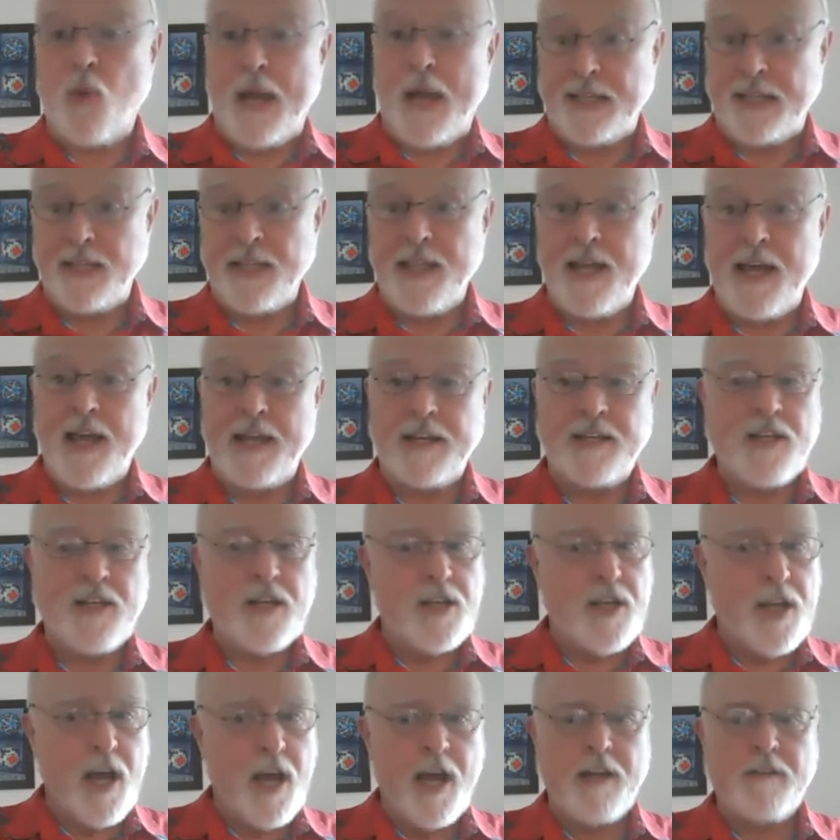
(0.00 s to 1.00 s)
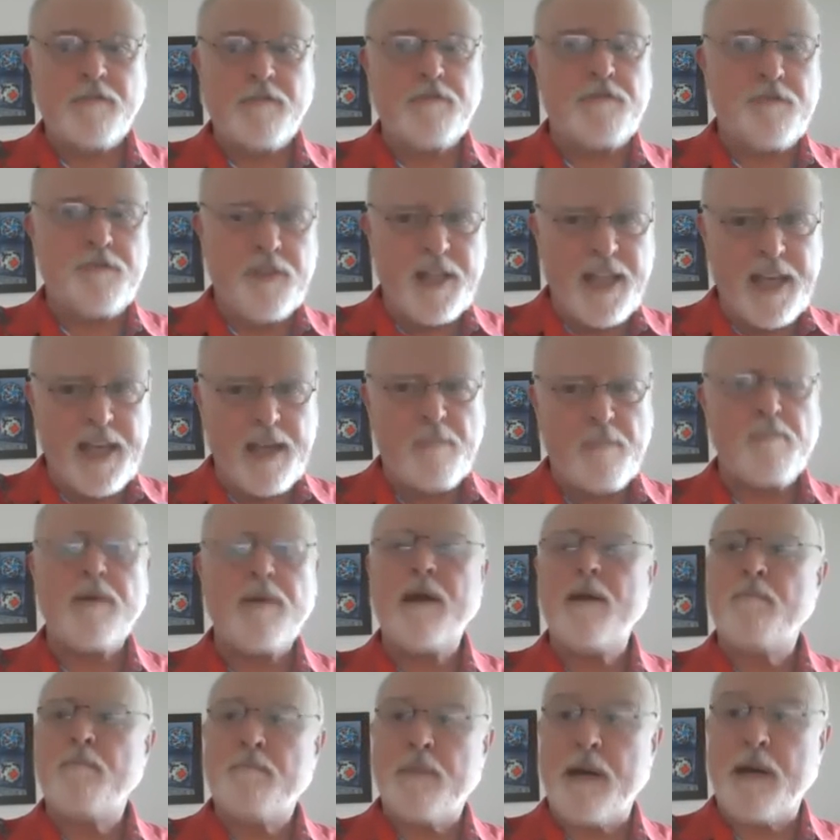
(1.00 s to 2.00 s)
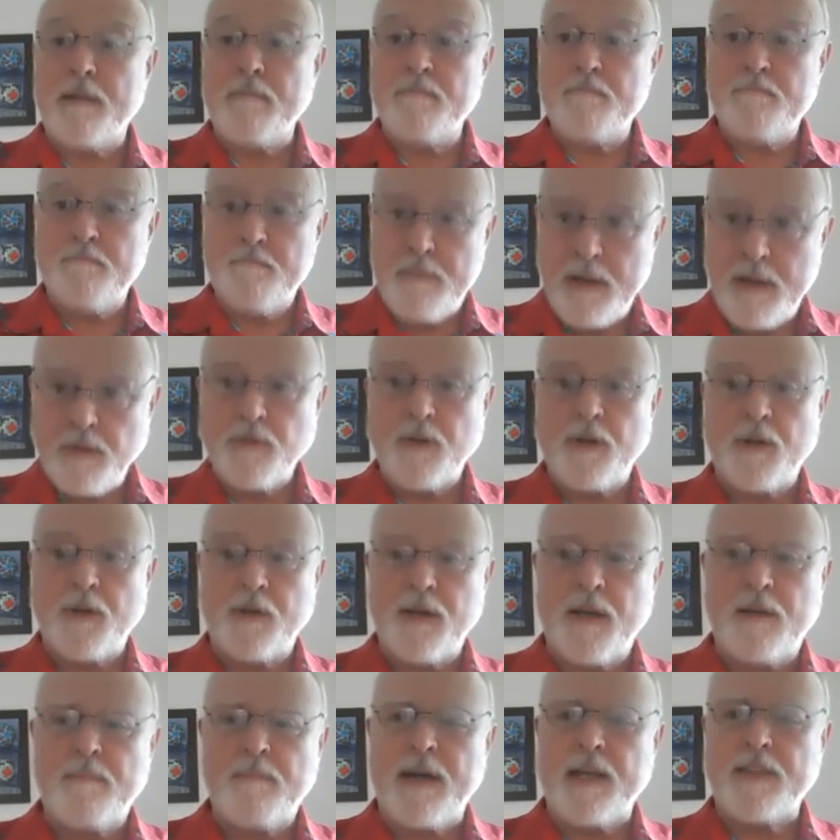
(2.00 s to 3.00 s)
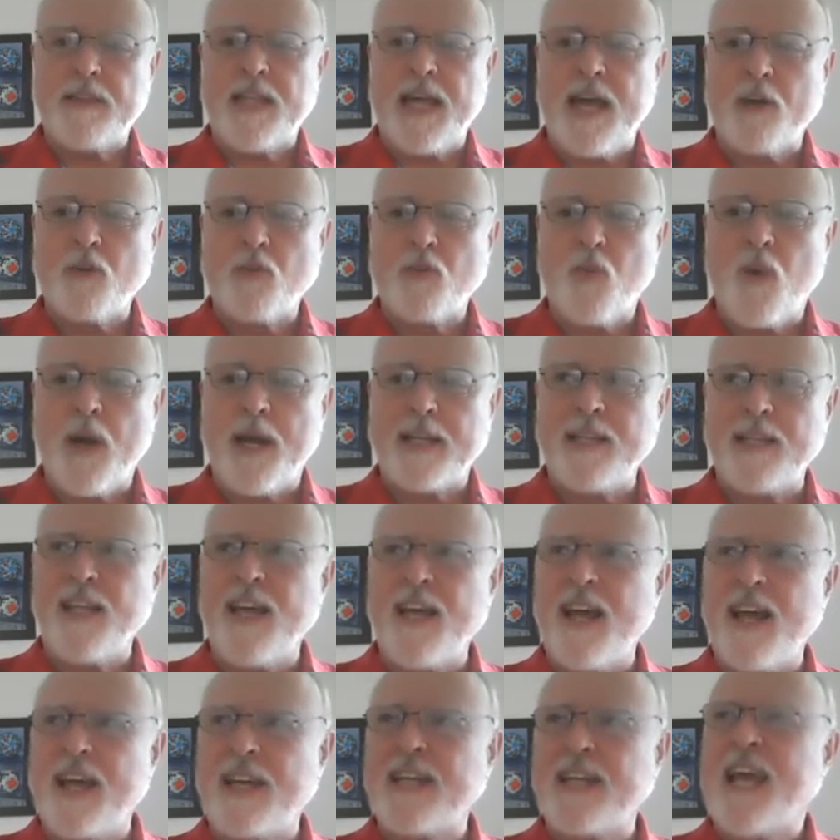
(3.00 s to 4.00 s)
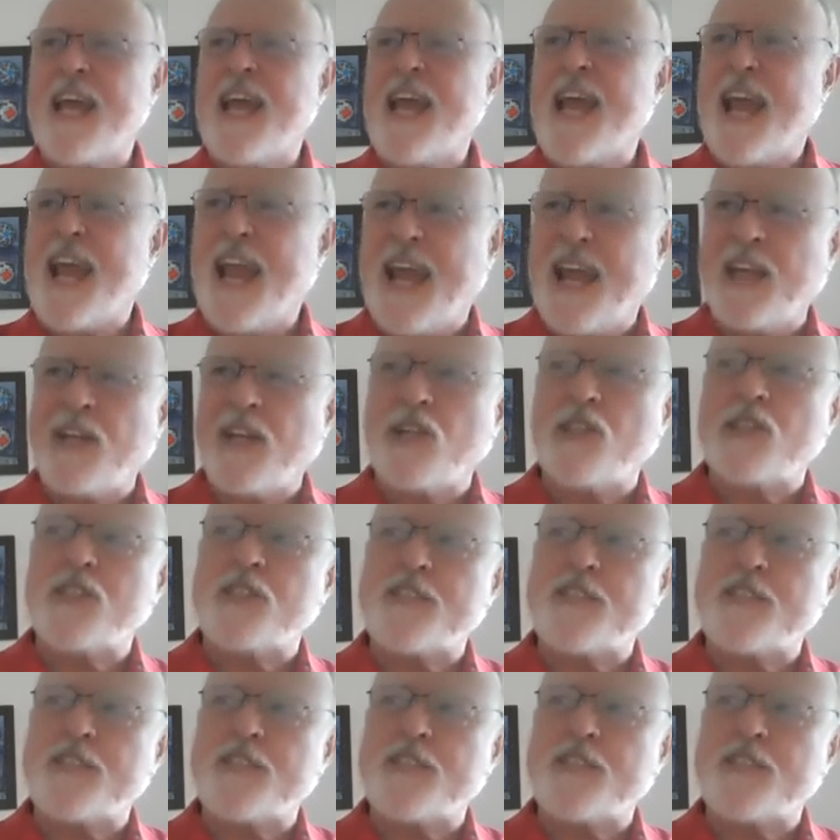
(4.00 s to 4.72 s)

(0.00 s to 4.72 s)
white line, not flip, but mirror about that white line and